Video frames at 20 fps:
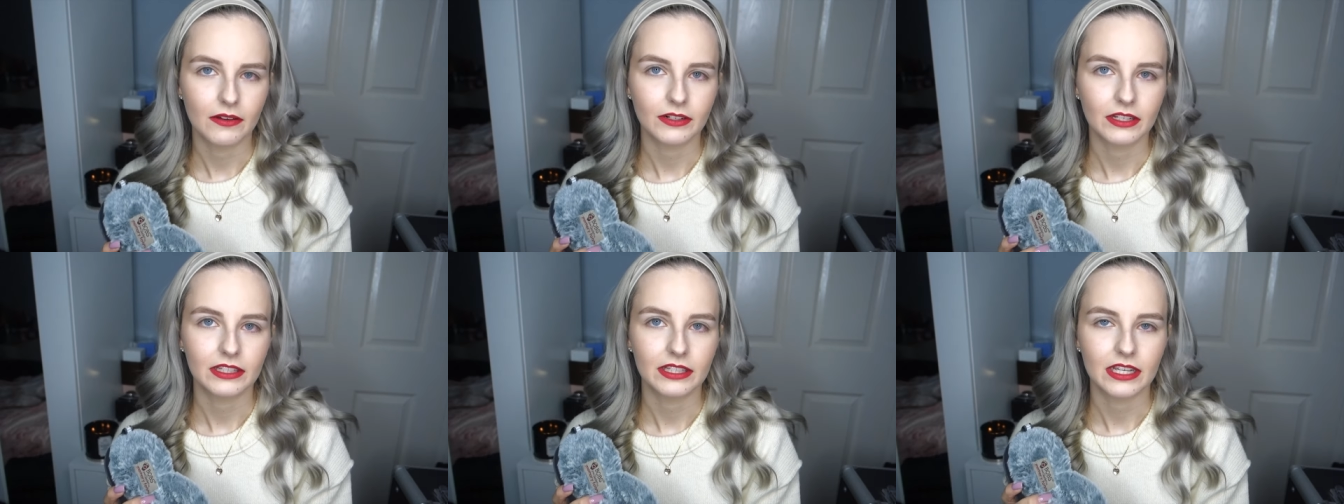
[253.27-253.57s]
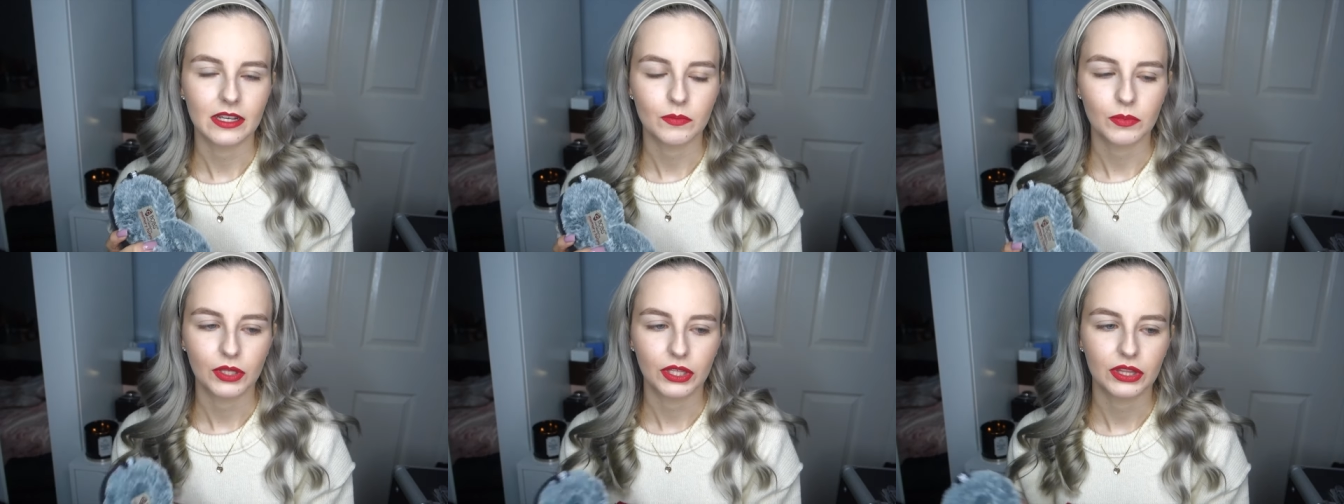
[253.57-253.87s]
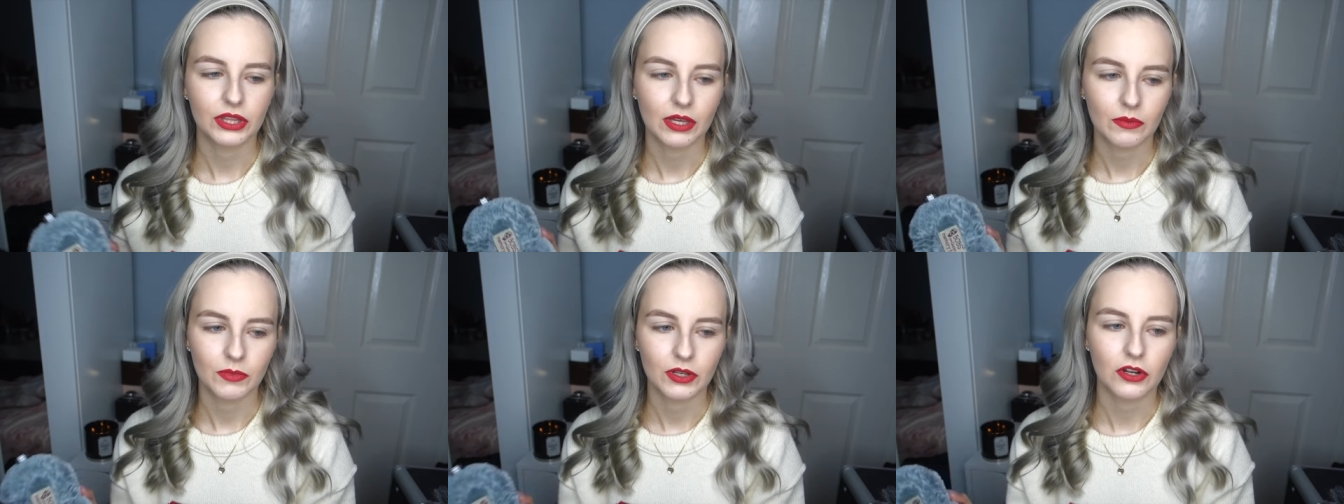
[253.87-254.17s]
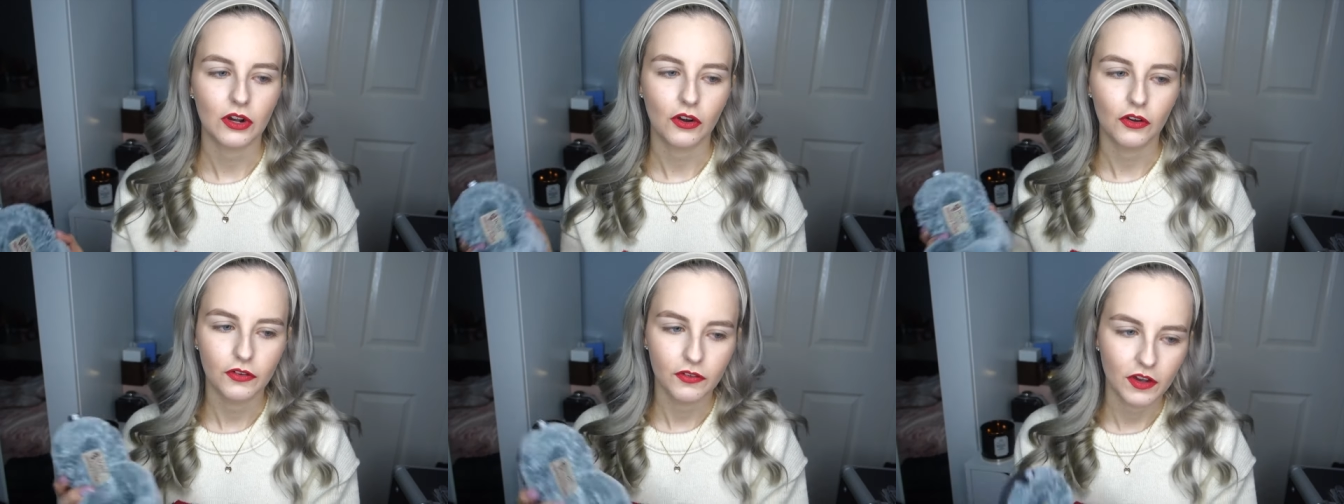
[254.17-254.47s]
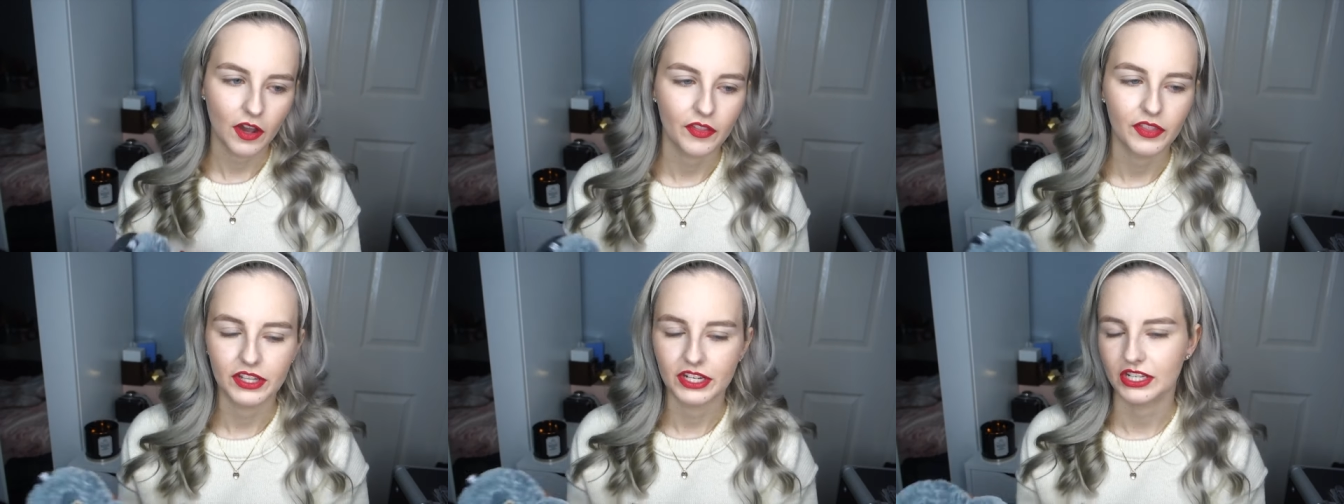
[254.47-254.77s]
I think but then we got a
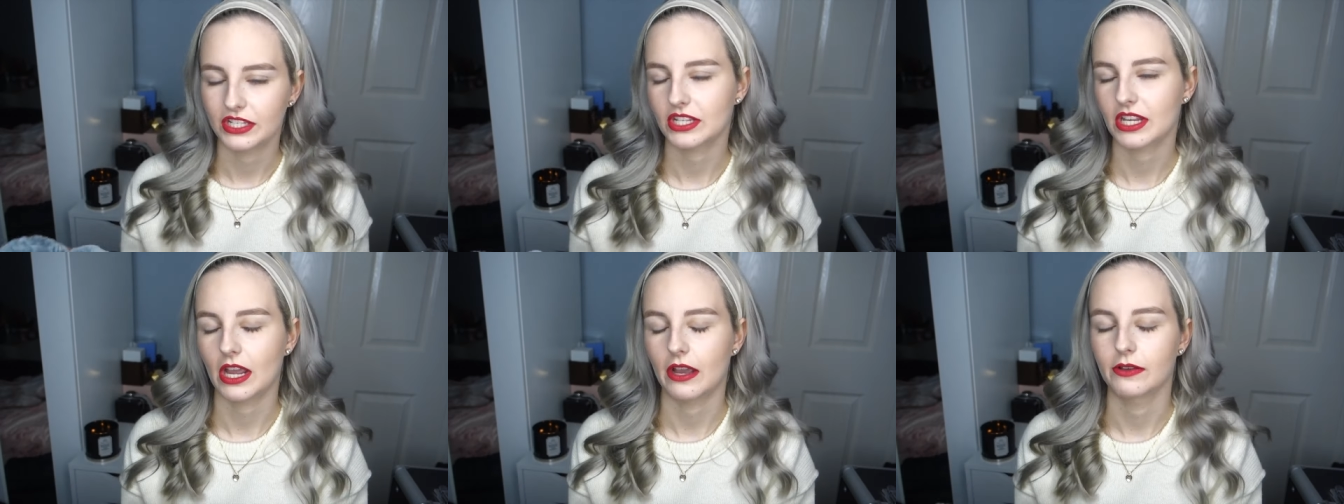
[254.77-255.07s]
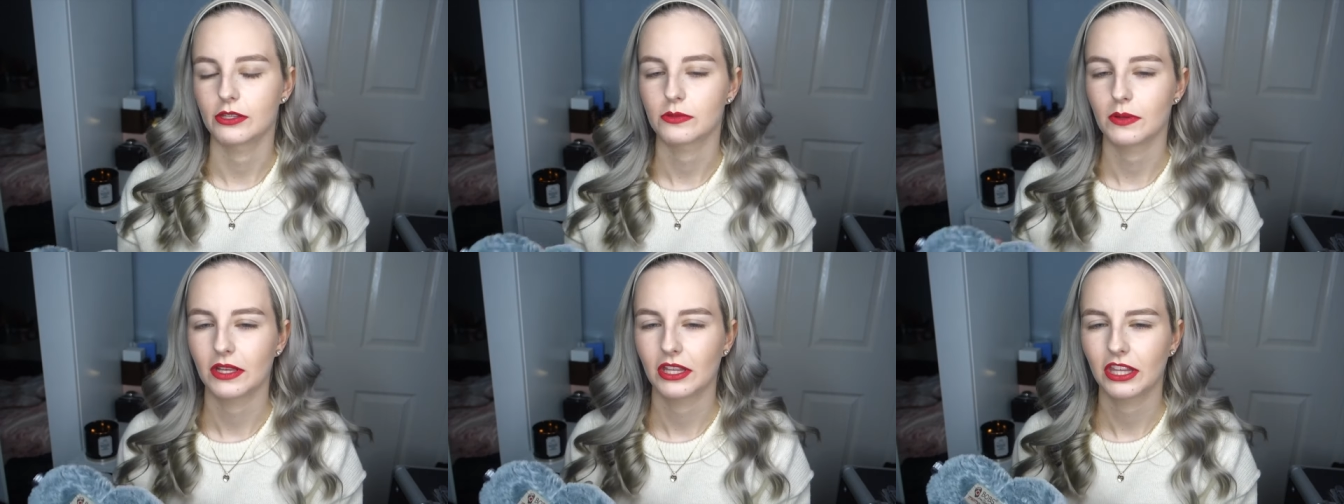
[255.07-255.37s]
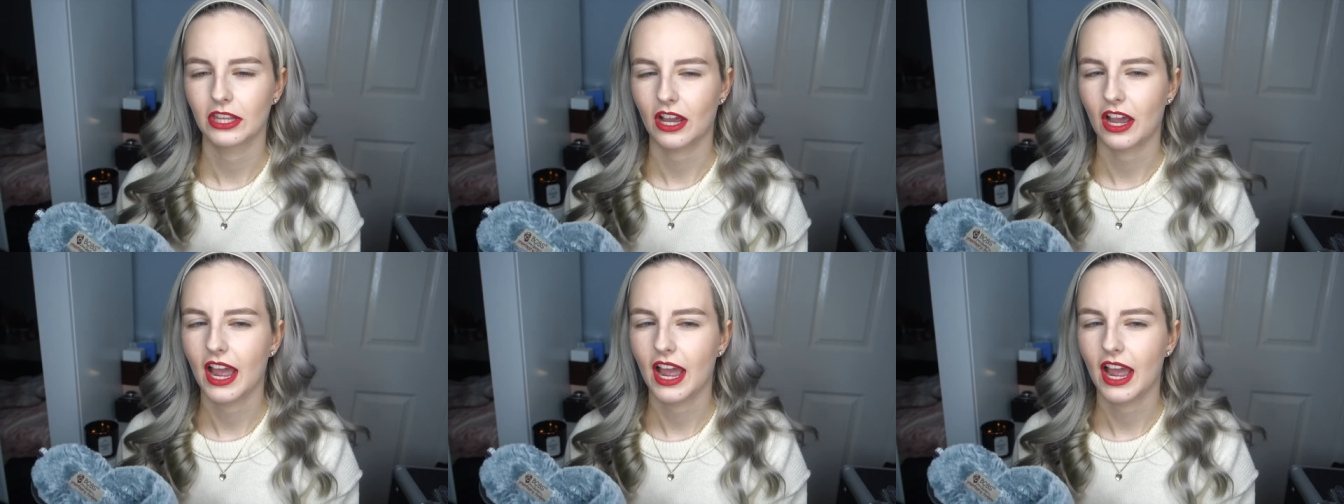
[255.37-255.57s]
further discount so I,